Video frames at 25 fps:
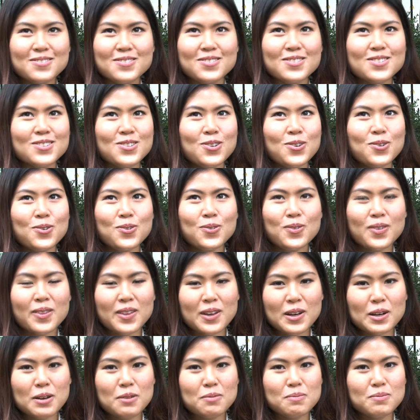told
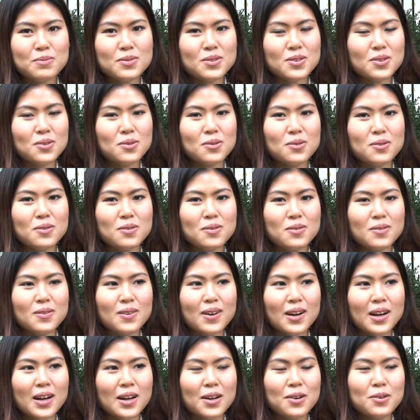them or
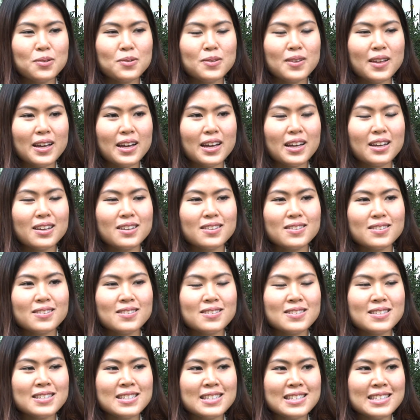how they
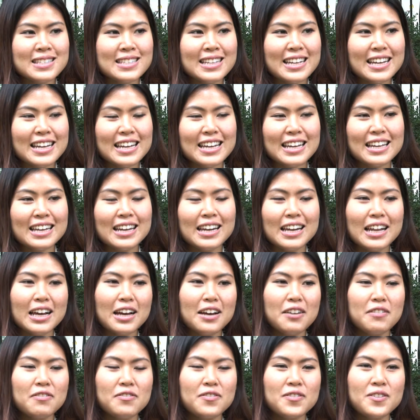see in
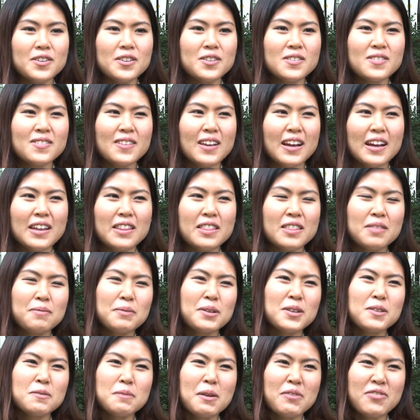life, because
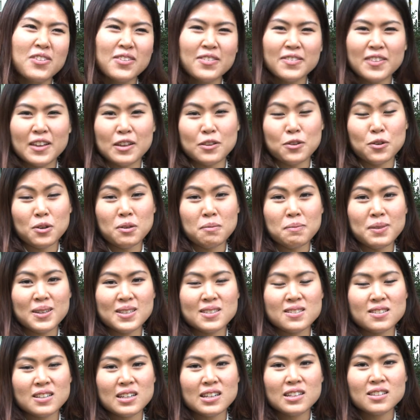my family, they're doing
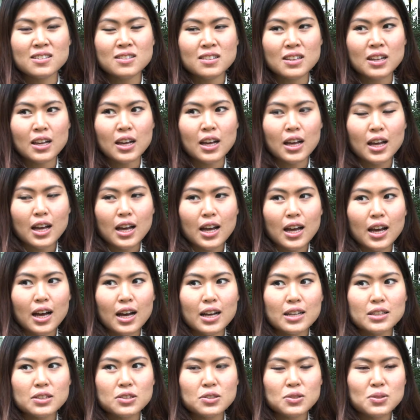business,
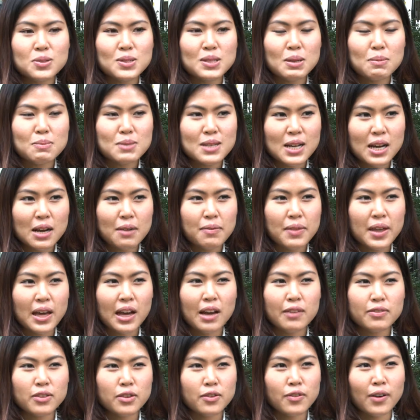and sometimes they
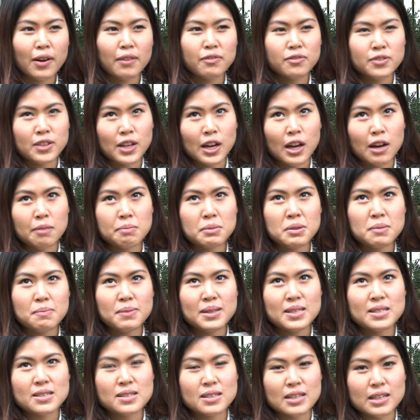have the rough time in
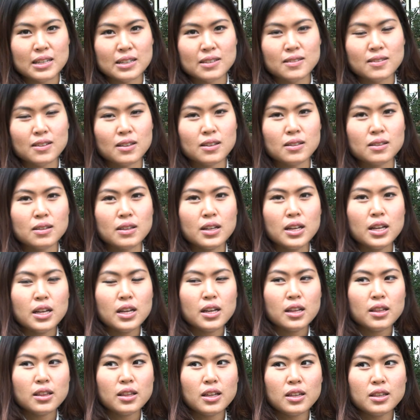business and
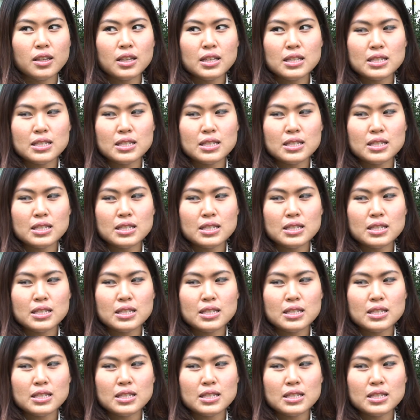they need